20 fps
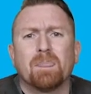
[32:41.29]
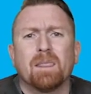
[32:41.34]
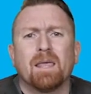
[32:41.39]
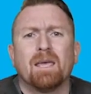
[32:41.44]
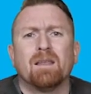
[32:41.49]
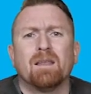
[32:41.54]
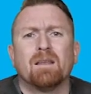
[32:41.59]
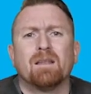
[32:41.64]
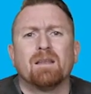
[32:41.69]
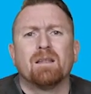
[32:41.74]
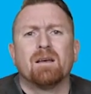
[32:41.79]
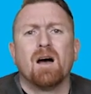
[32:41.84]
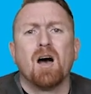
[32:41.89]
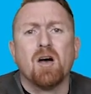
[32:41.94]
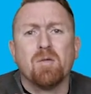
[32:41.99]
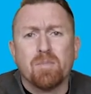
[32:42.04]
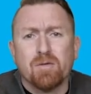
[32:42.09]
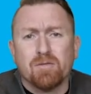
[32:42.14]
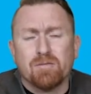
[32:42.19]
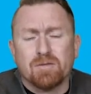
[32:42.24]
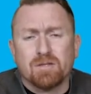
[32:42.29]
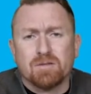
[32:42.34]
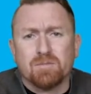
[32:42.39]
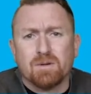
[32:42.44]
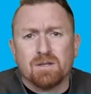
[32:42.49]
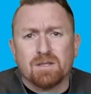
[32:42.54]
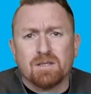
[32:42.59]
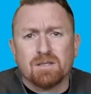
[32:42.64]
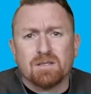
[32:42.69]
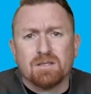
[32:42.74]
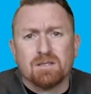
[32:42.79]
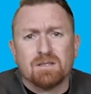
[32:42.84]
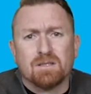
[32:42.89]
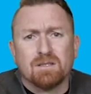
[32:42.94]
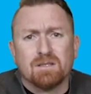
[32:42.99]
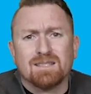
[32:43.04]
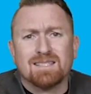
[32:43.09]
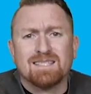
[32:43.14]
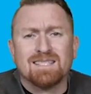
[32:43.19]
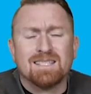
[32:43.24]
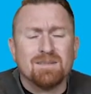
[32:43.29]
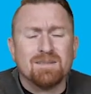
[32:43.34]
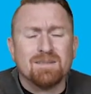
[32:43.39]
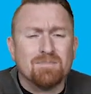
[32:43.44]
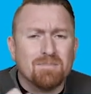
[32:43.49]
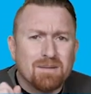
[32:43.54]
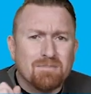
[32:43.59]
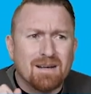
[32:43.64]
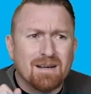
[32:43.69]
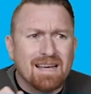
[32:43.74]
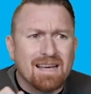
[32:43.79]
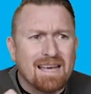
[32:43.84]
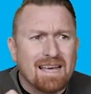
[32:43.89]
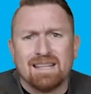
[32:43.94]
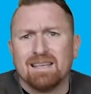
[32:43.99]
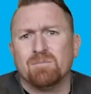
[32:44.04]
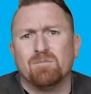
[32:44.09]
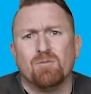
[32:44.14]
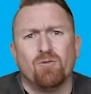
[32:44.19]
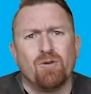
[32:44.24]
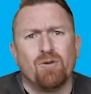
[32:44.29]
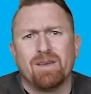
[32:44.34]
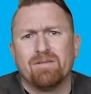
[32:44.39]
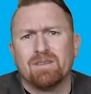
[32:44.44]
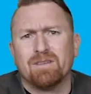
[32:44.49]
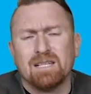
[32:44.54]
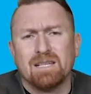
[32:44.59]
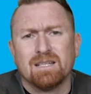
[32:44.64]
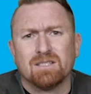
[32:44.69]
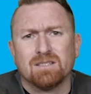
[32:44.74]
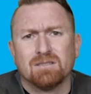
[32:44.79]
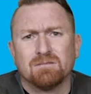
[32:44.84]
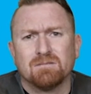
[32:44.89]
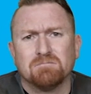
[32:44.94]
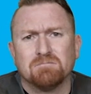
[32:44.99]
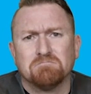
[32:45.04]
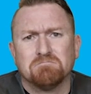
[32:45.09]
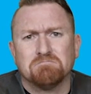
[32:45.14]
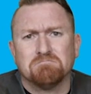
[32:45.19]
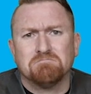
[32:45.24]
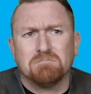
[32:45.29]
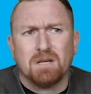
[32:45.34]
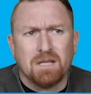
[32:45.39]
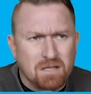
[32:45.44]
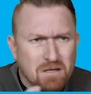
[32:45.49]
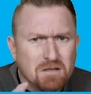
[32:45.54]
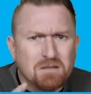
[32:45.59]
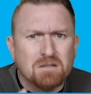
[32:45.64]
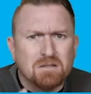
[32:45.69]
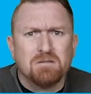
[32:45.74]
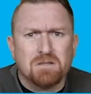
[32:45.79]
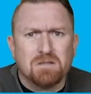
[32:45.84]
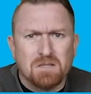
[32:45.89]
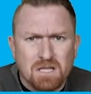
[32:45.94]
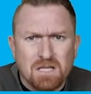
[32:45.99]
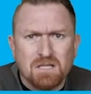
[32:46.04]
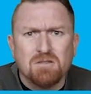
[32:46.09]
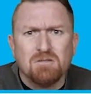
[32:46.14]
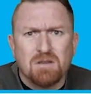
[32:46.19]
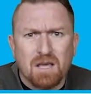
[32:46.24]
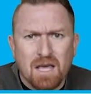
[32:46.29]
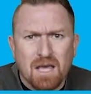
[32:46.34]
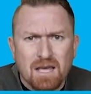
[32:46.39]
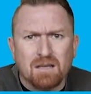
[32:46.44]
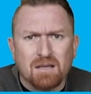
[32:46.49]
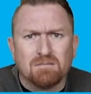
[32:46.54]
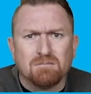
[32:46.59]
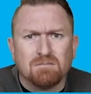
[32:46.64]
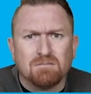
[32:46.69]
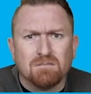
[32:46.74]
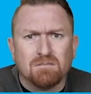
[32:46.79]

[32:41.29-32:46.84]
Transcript: in hyper responders simply by adding more FSH? And the answer is yes, you can.